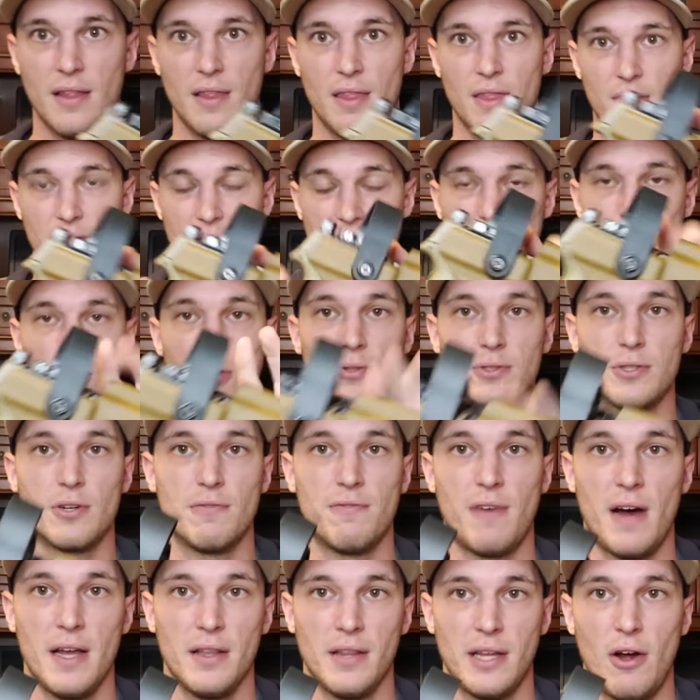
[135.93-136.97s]
this holster
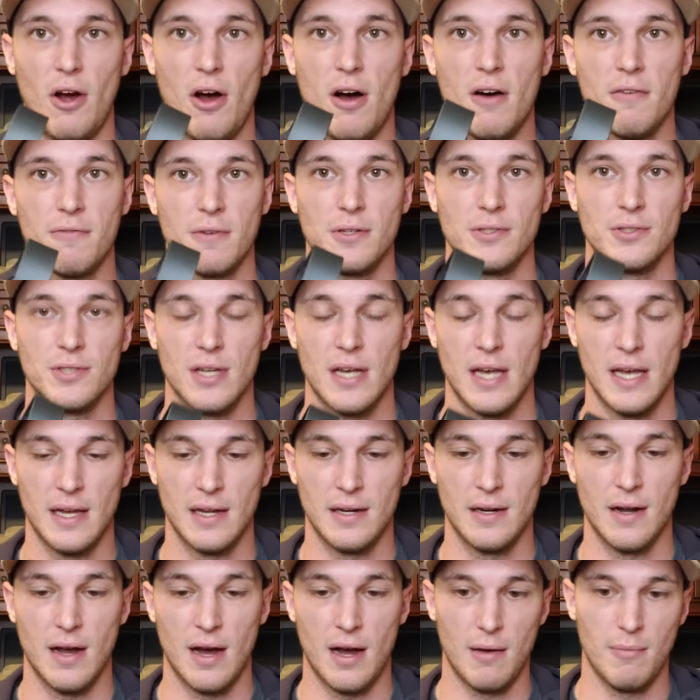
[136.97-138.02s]
finally offers,
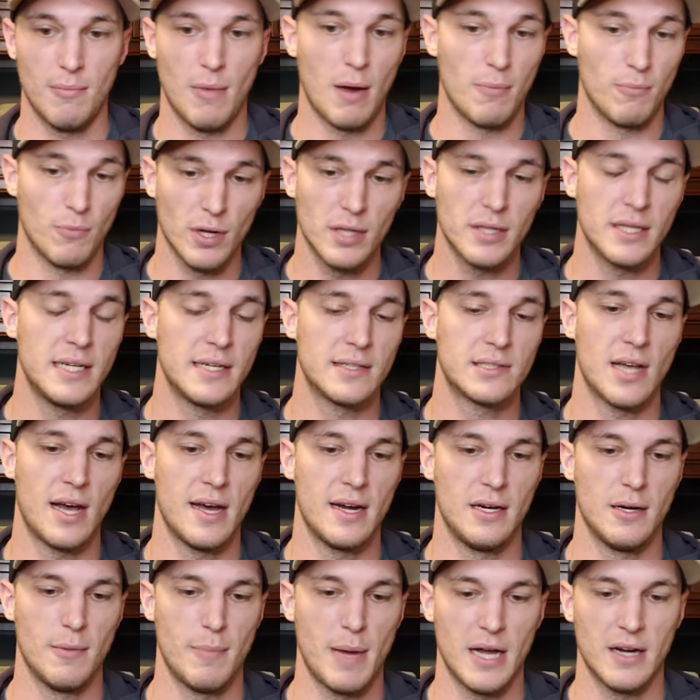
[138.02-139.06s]
and I'm really
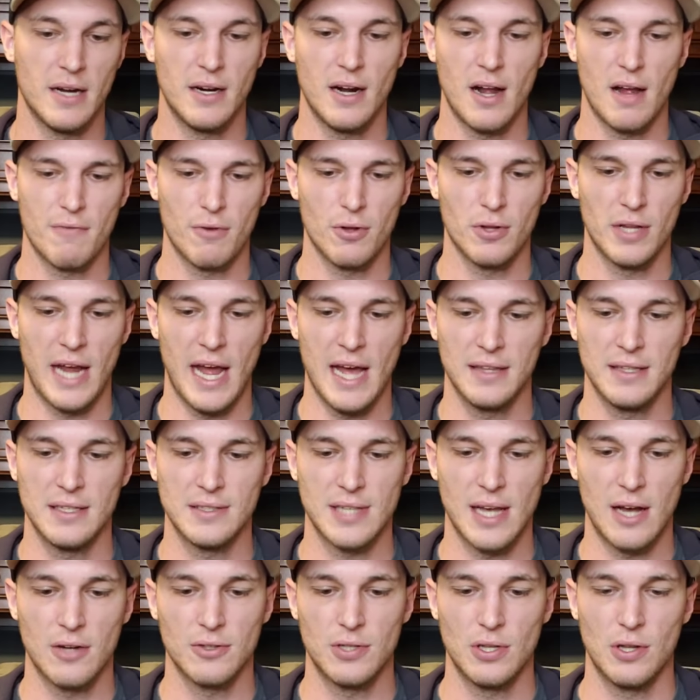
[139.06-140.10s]
excited about it. I've only had this
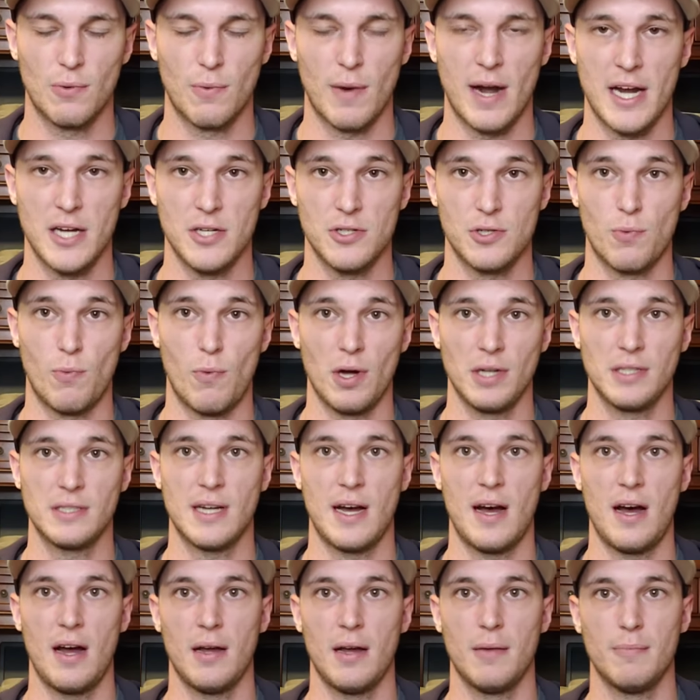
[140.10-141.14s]
out to the range one
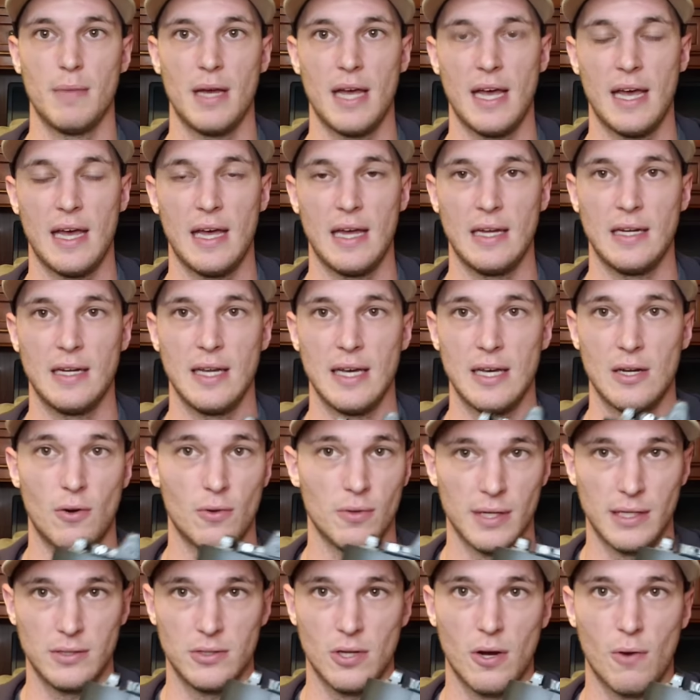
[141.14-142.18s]
time, and it
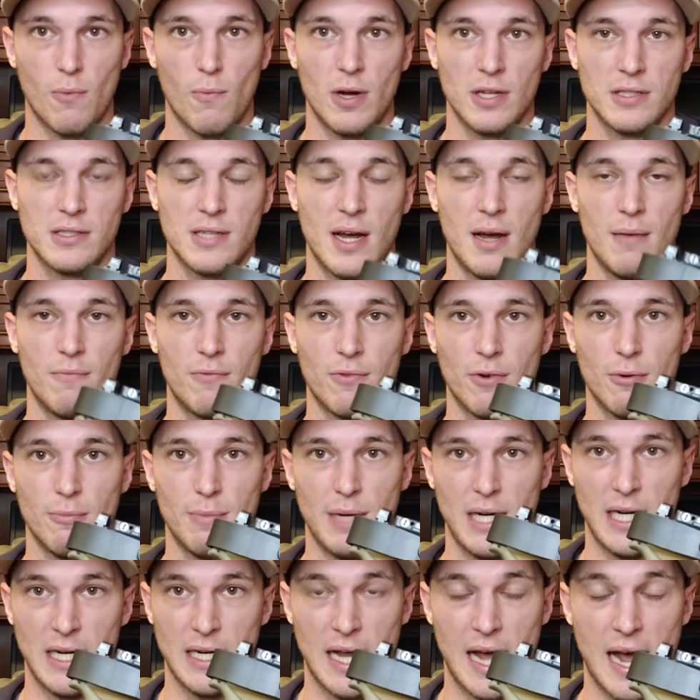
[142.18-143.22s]
only took one time for
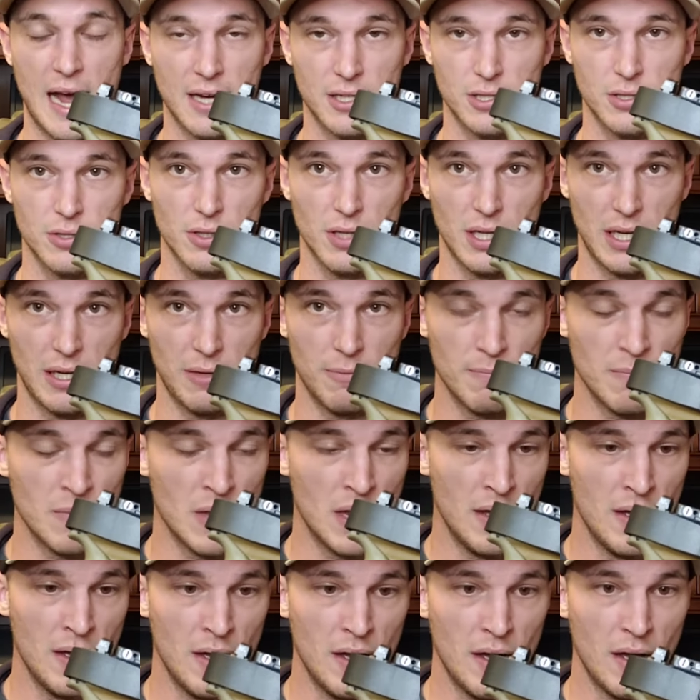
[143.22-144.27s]
me to actually
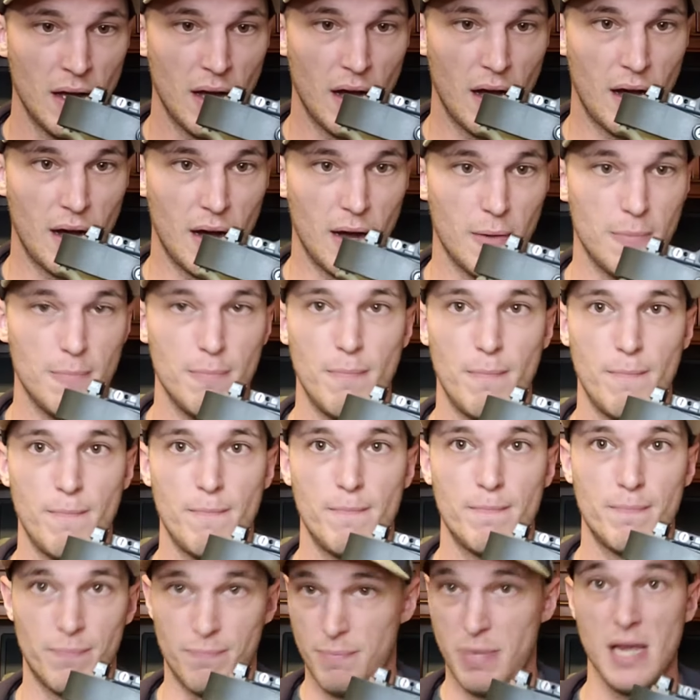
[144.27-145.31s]

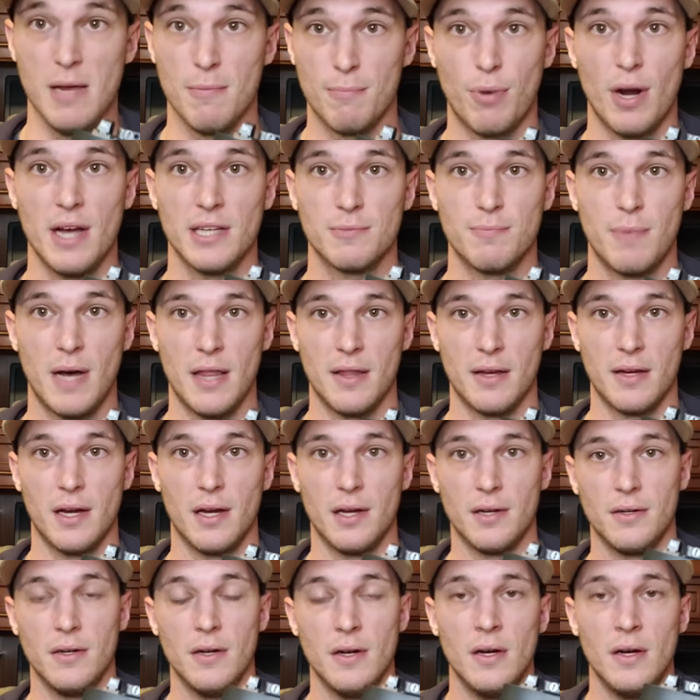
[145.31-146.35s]
be impressed by the gun.